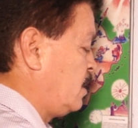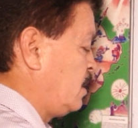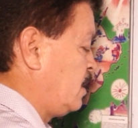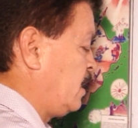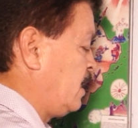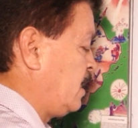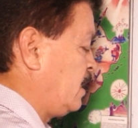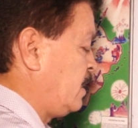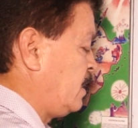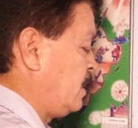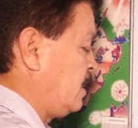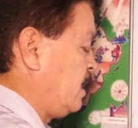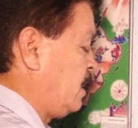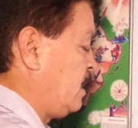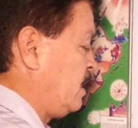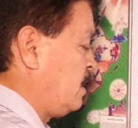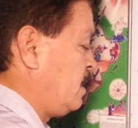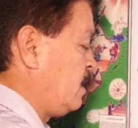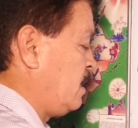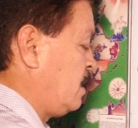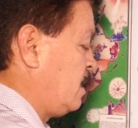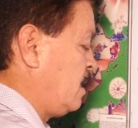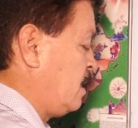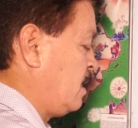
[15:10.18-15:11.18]
16
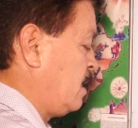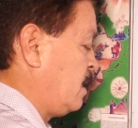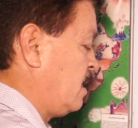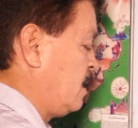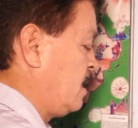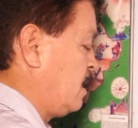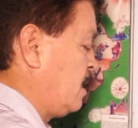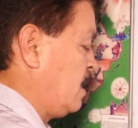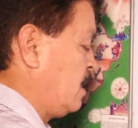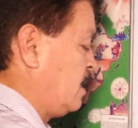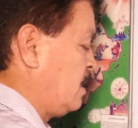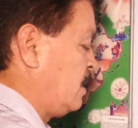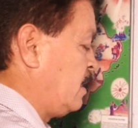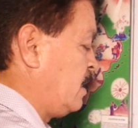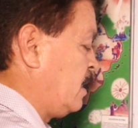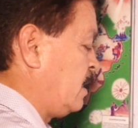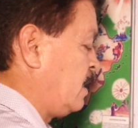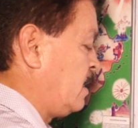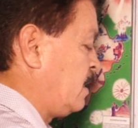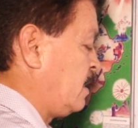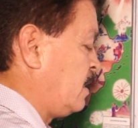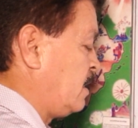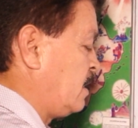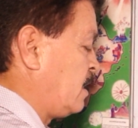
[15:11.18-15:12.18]

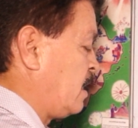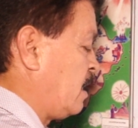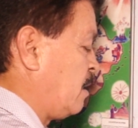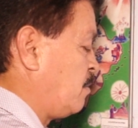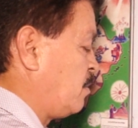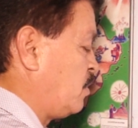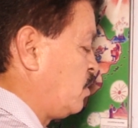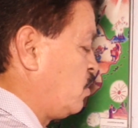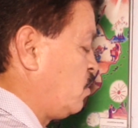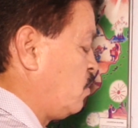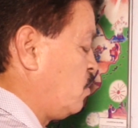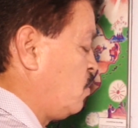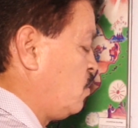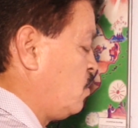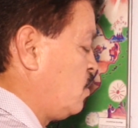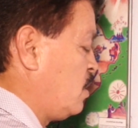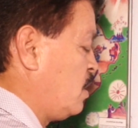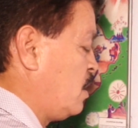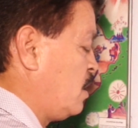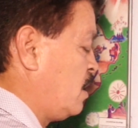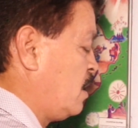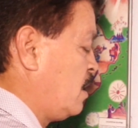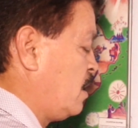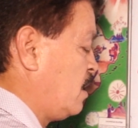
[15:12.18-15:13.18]
times 2,
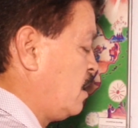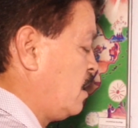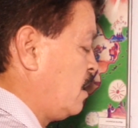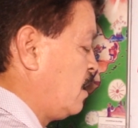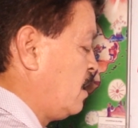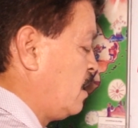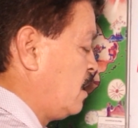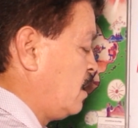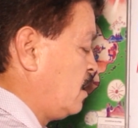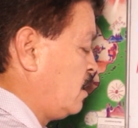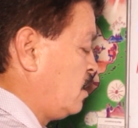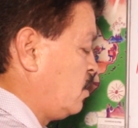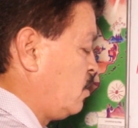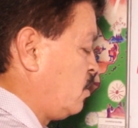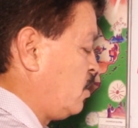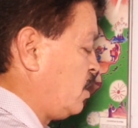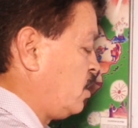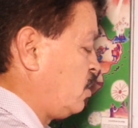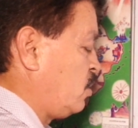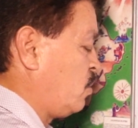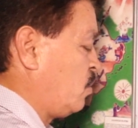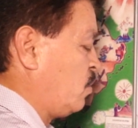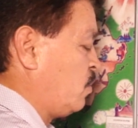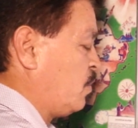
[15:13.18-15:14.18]

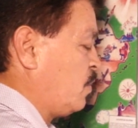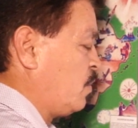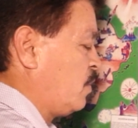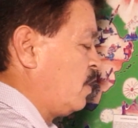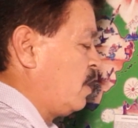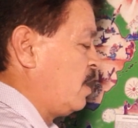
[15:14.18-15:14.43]
32.